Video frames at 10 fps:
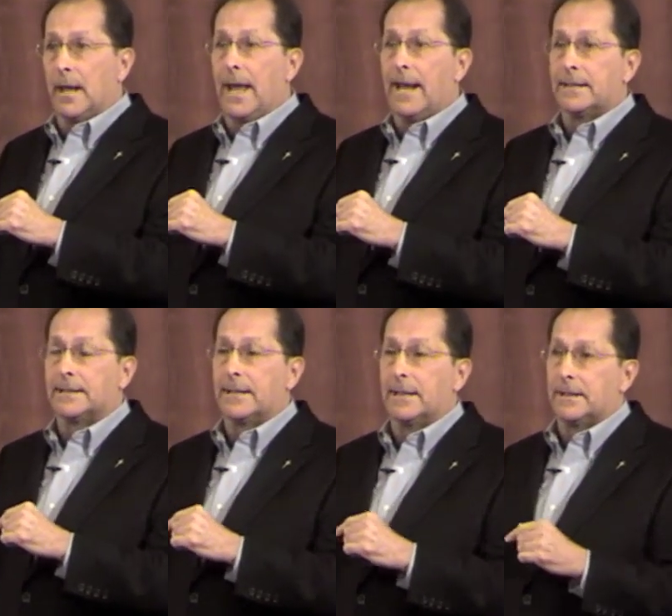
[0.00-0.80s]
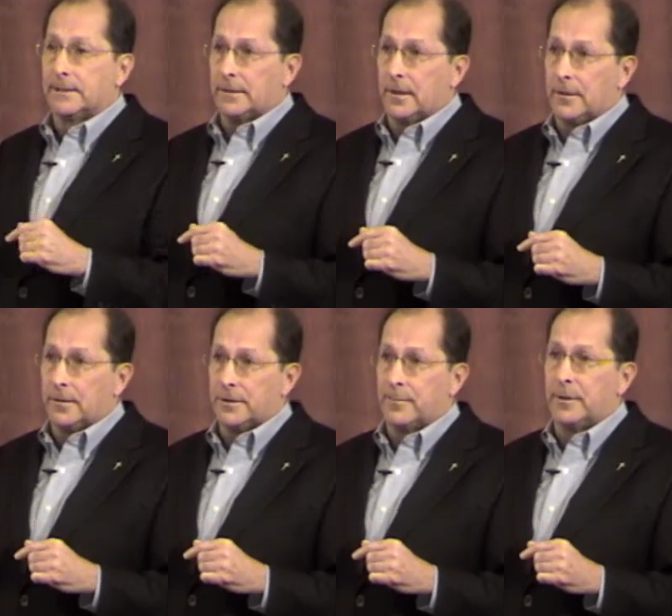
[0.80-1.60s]
Access
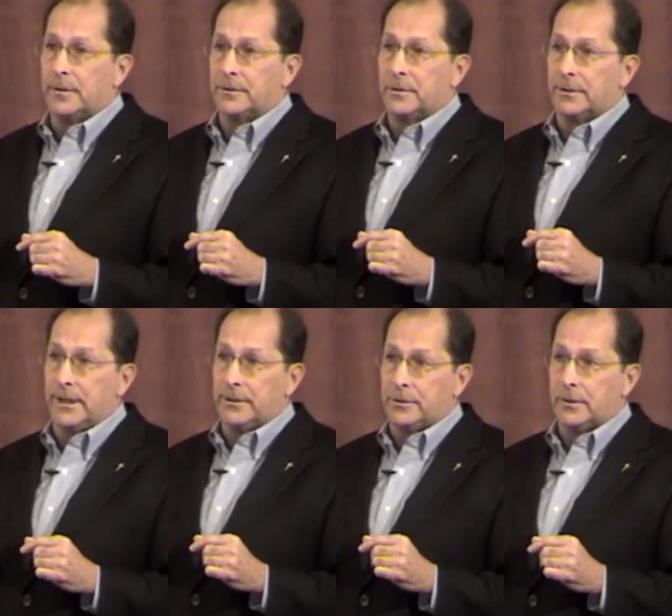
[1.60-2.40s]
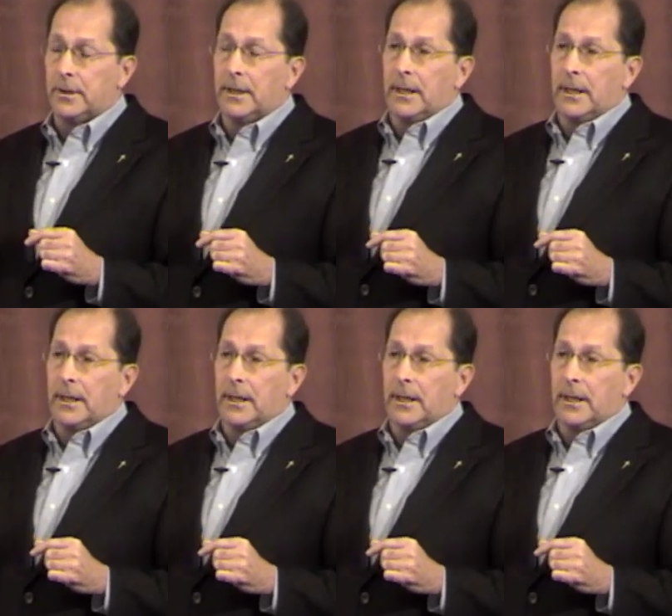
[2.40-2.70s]
our spiritual nature.